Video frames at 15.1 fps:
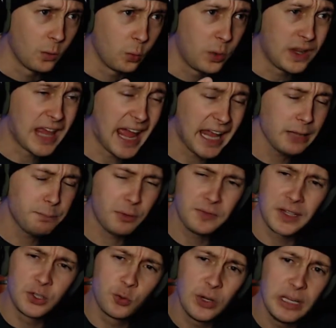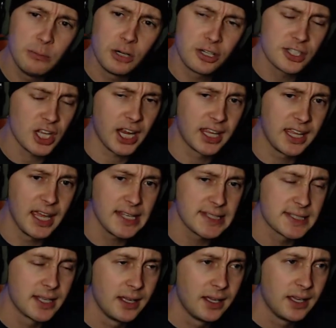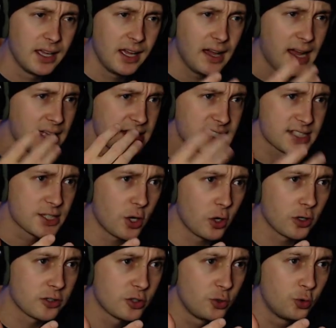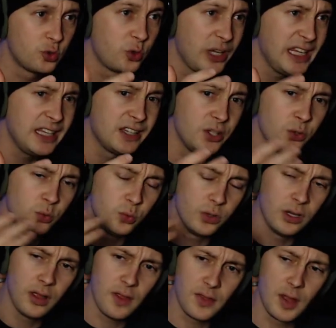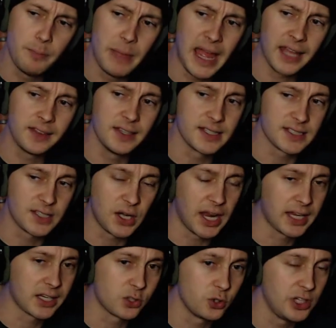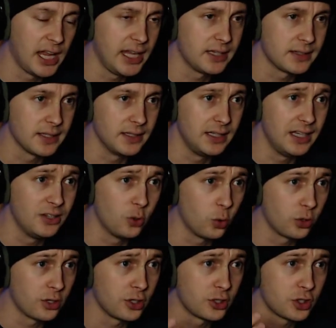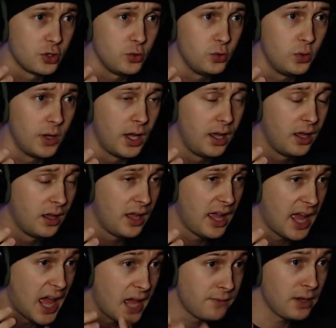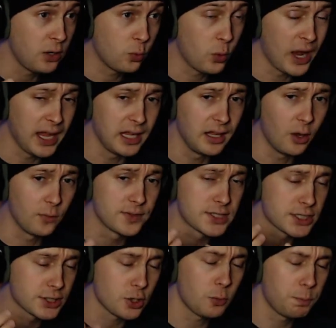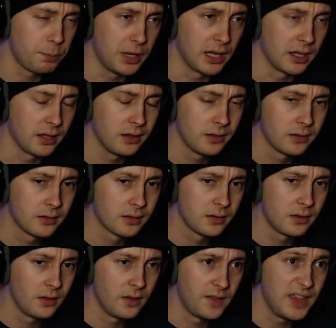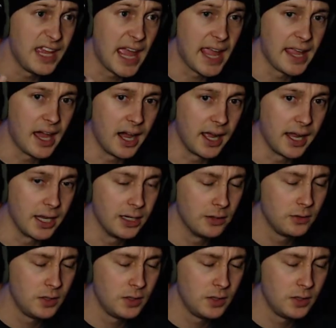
with help of the dreamers, I guess, I start to redo the madness that I created in order to have a way of stopping the AI.